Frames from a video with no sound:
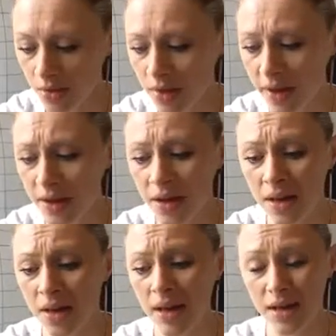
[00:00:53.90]
that
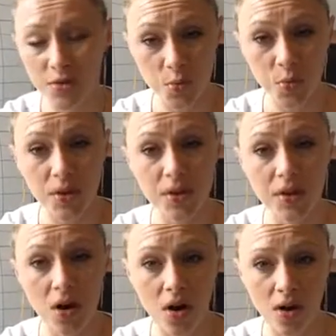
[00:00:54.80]
it's
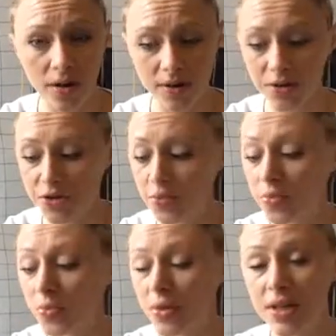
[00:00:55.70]
really hard to
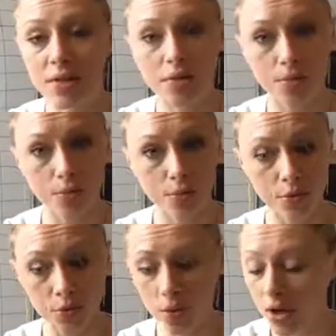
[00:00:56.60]
read
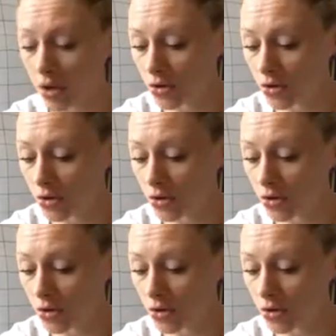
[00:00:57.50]
through